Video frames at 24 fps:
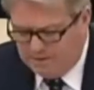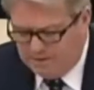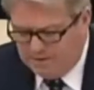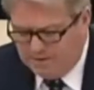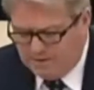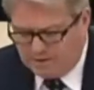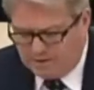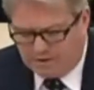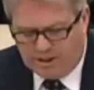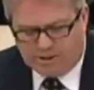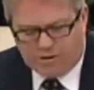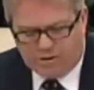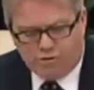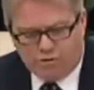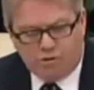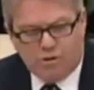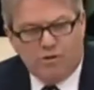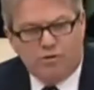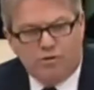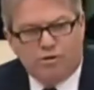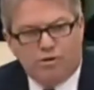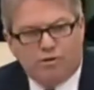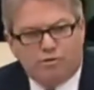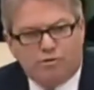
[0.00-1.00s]
Thank you.
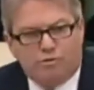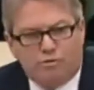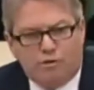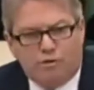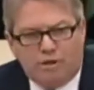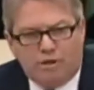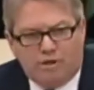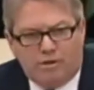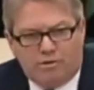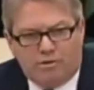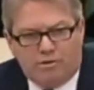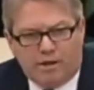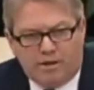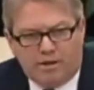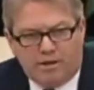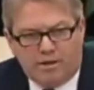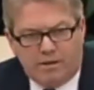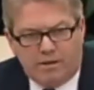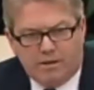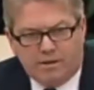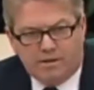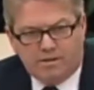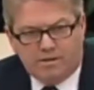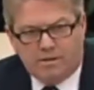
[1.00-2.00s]
Just to reiterate
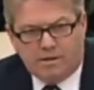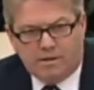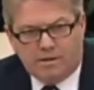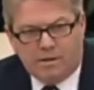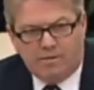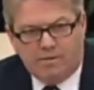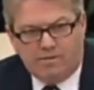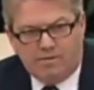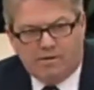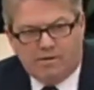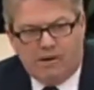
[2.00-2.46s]
a couple of